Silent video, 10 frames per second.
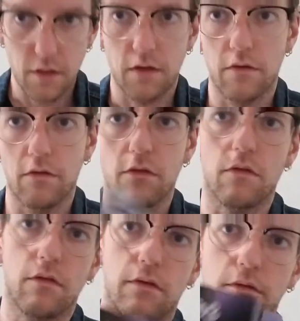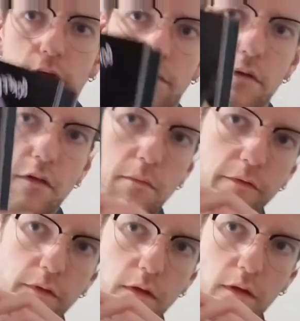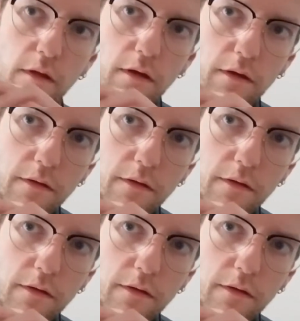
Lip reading: Here's some of the